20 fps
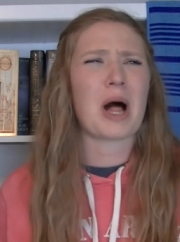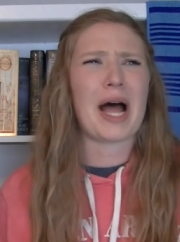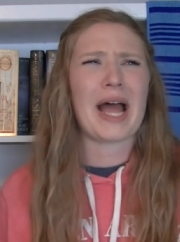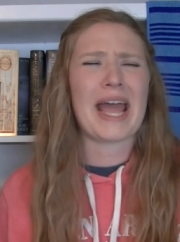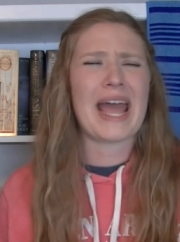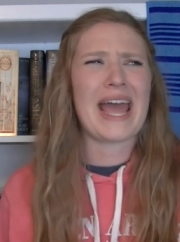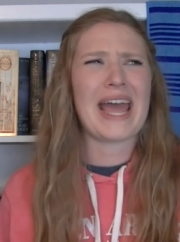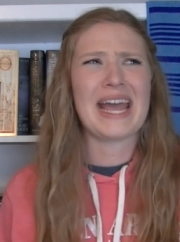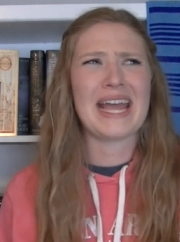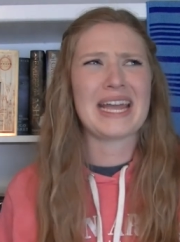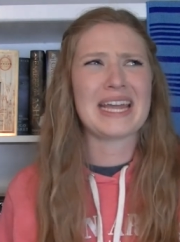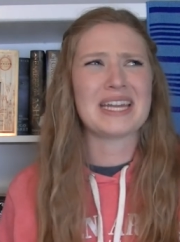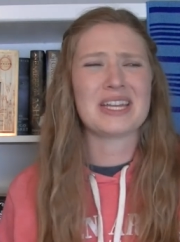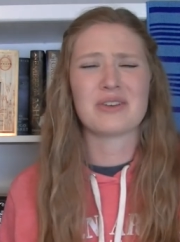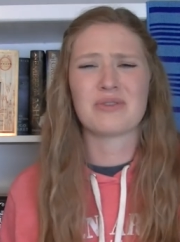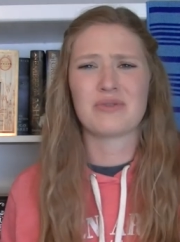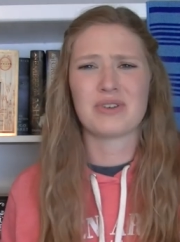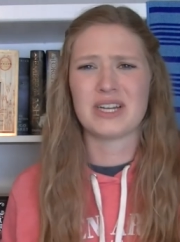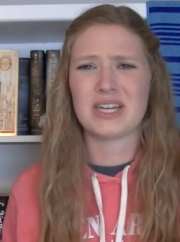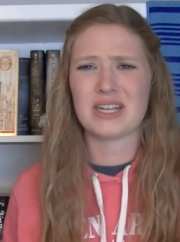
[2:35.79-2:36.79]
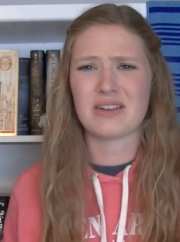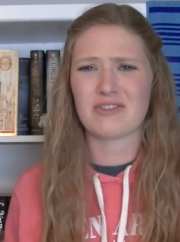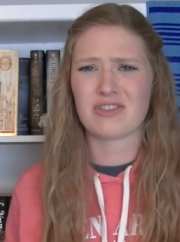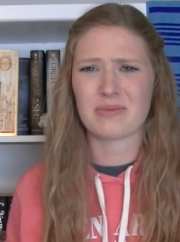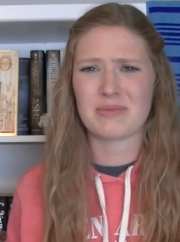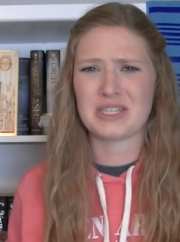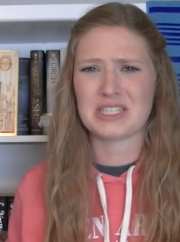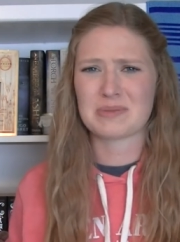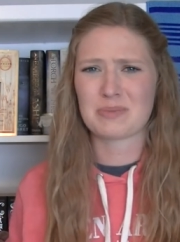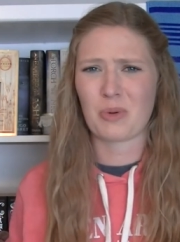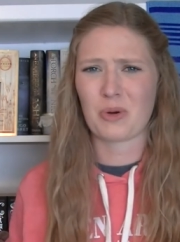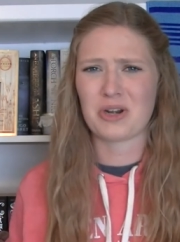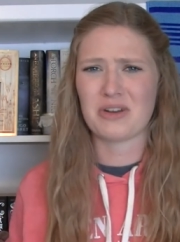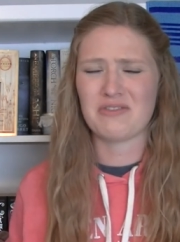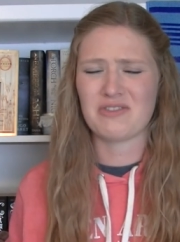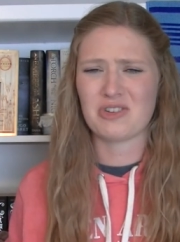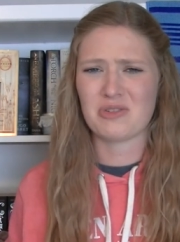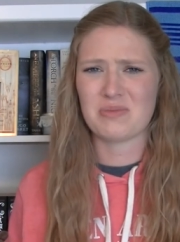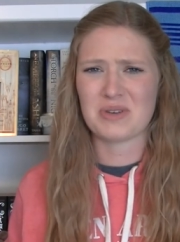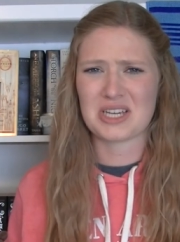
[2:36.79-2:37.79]
I hated reading from his point
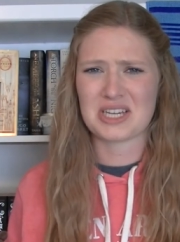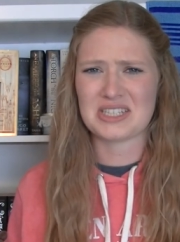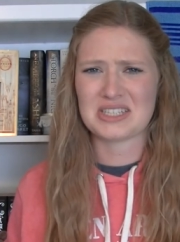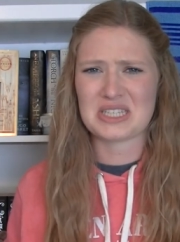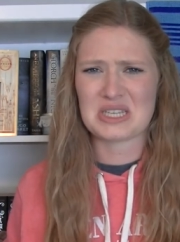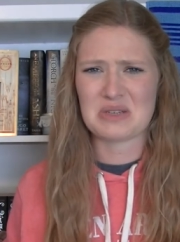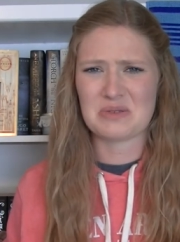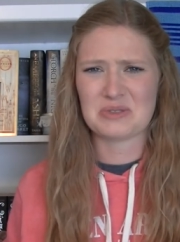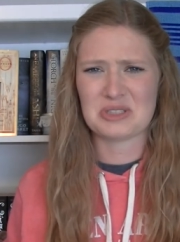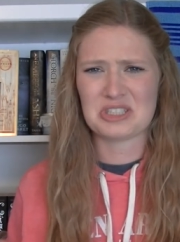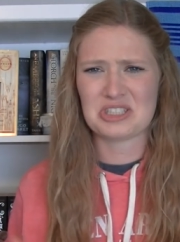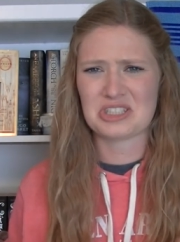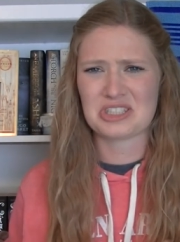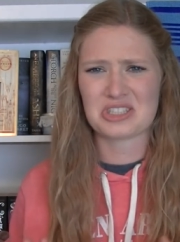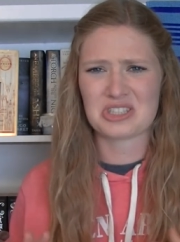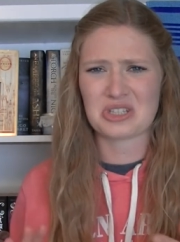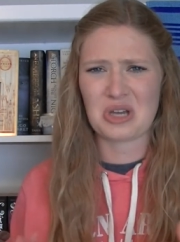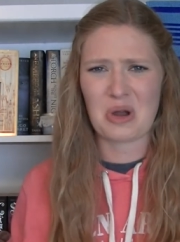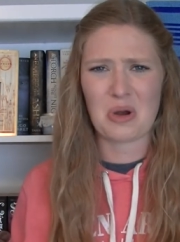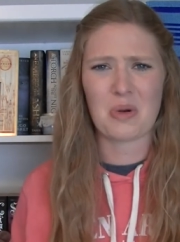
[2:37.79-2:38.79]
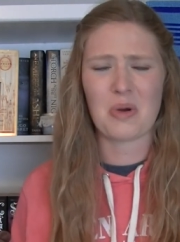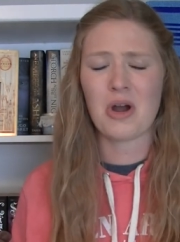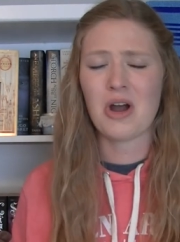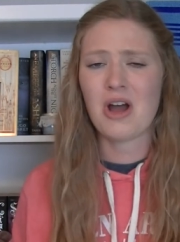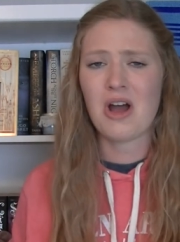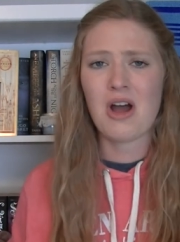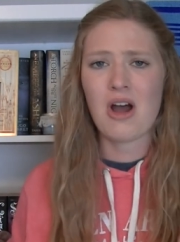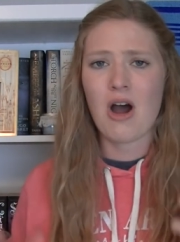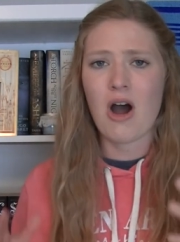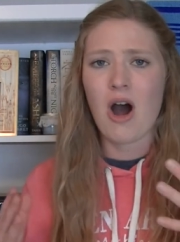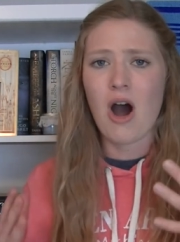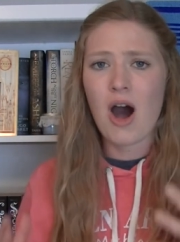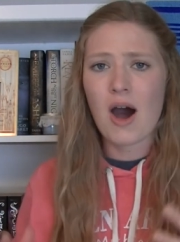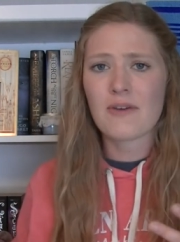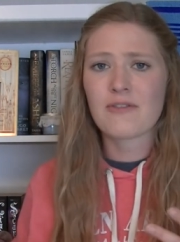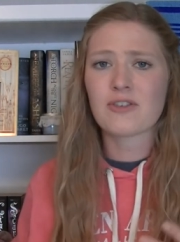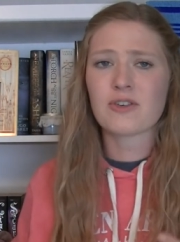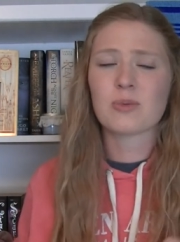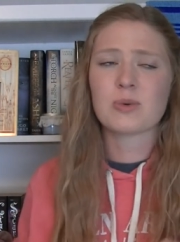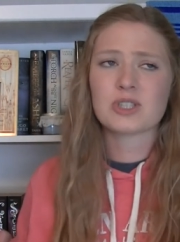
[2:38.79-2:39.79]
of view because he was just so
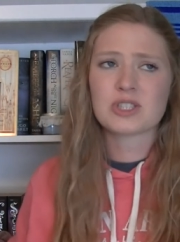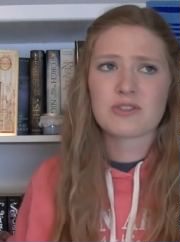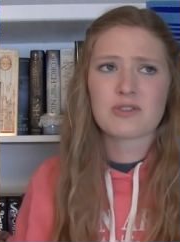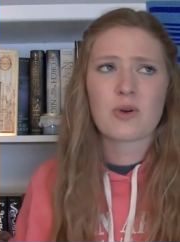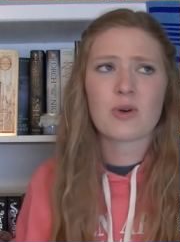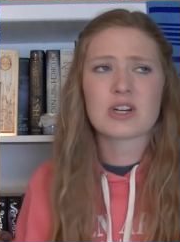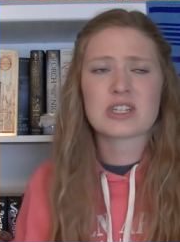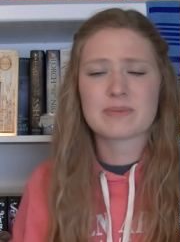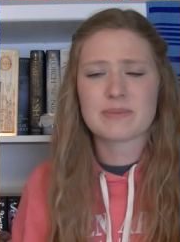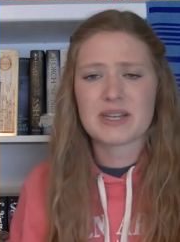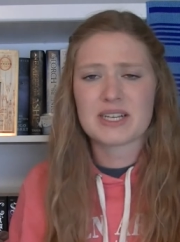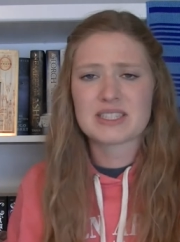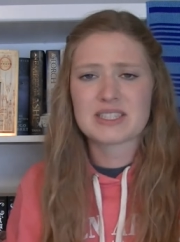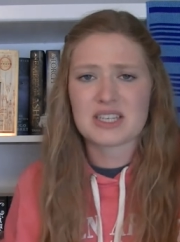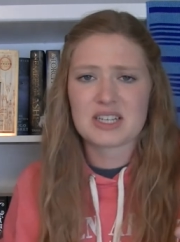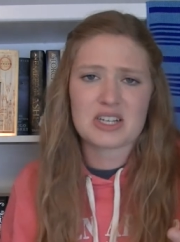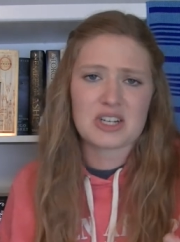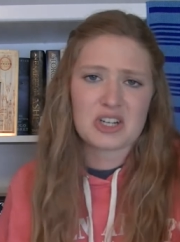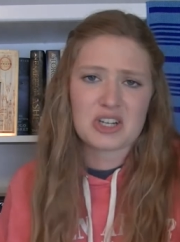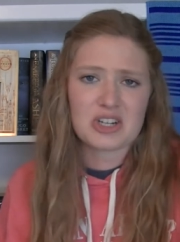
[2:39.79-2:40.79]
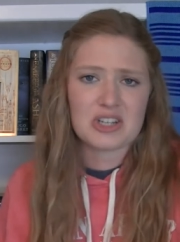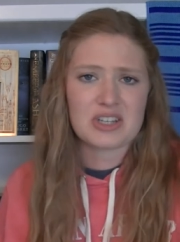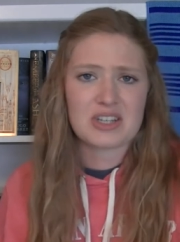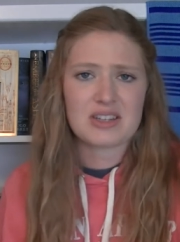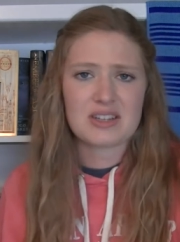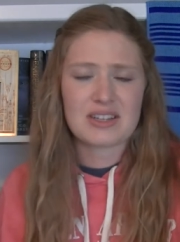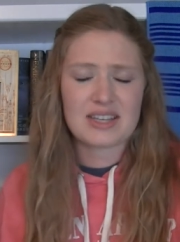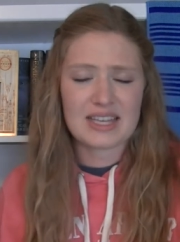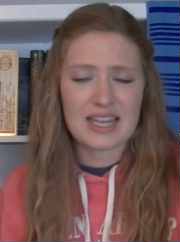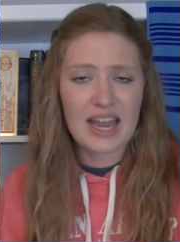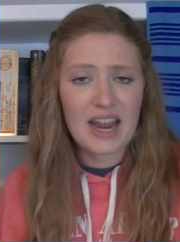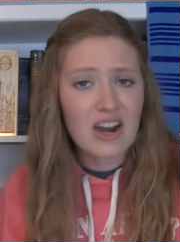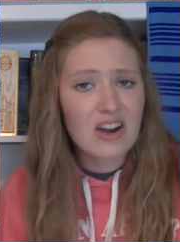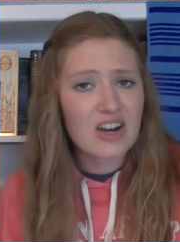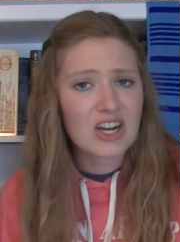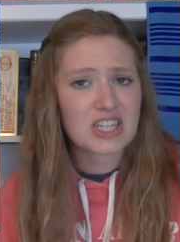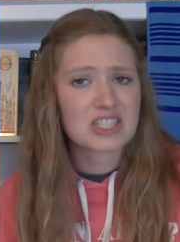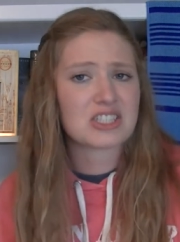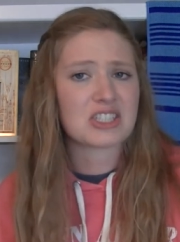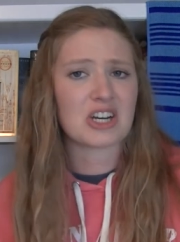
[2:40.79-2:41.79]
awful, which of course makes, like, a good
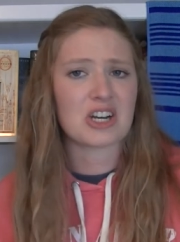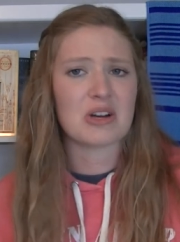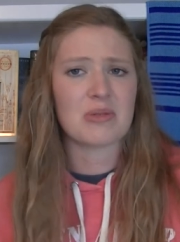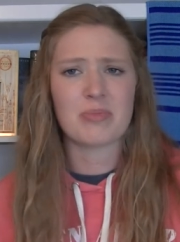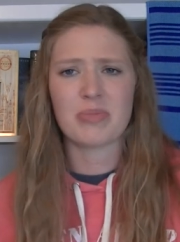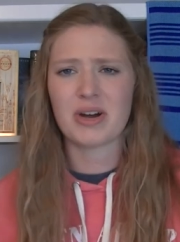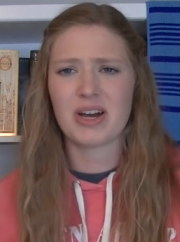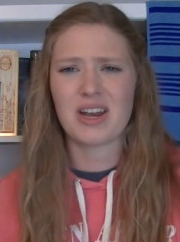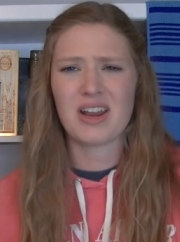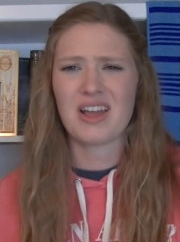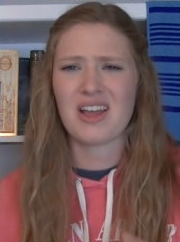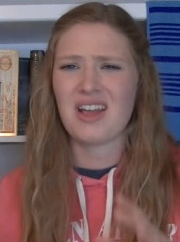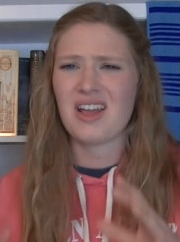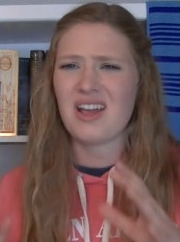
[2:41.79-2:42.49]
character, but